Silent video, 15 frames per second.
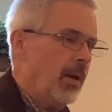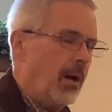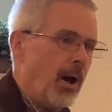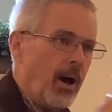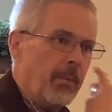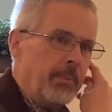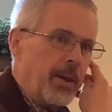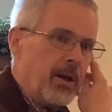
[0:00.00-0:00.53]

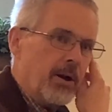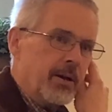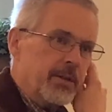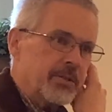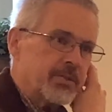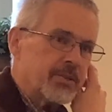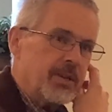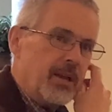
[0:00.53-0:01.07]
uh,
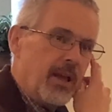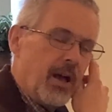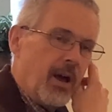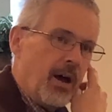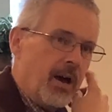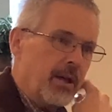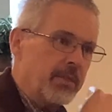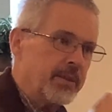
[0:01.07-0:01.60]
because
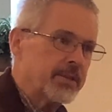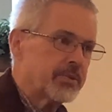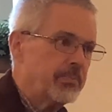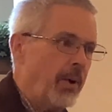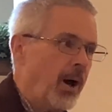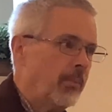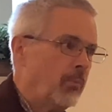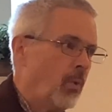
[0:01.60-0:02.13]
uh, this
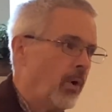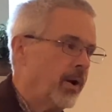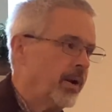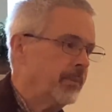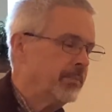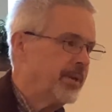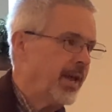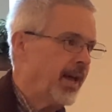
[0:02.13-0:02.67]
mob wanted
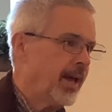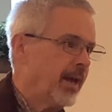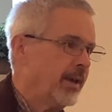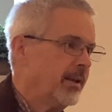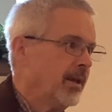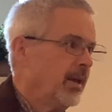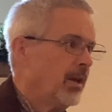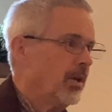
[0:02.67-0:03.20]
him
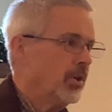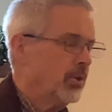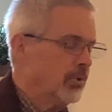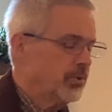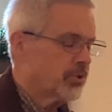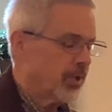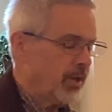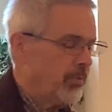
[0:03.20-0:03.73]
dead.
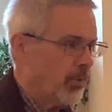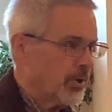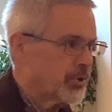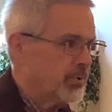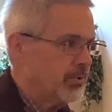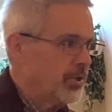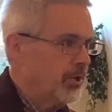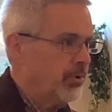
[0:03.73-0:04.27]
Usually,
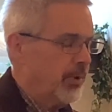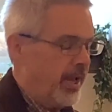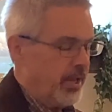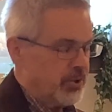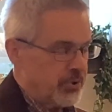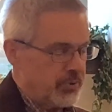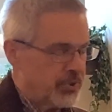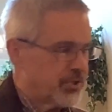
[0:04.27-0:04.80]
what you do
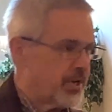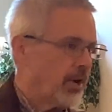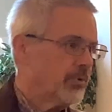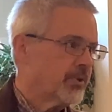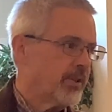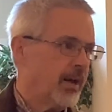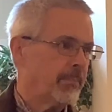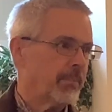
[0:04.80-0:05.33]
is you
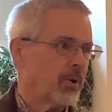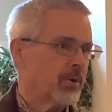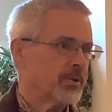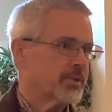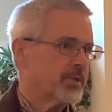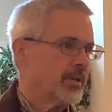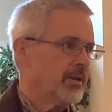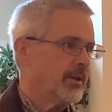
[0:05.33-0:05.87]
shelter that
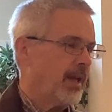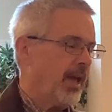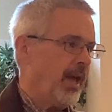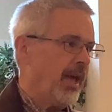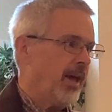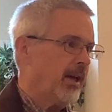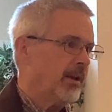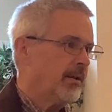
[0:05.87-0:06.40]
person,
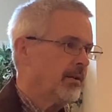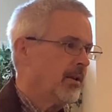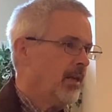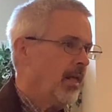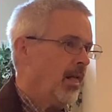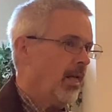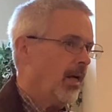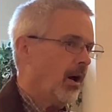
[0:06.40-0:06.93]
and
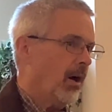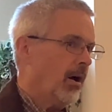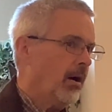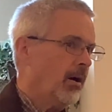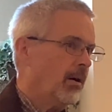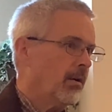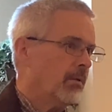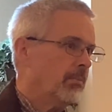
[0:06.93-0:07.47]

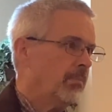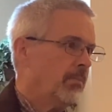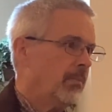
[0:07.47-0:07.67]
uh,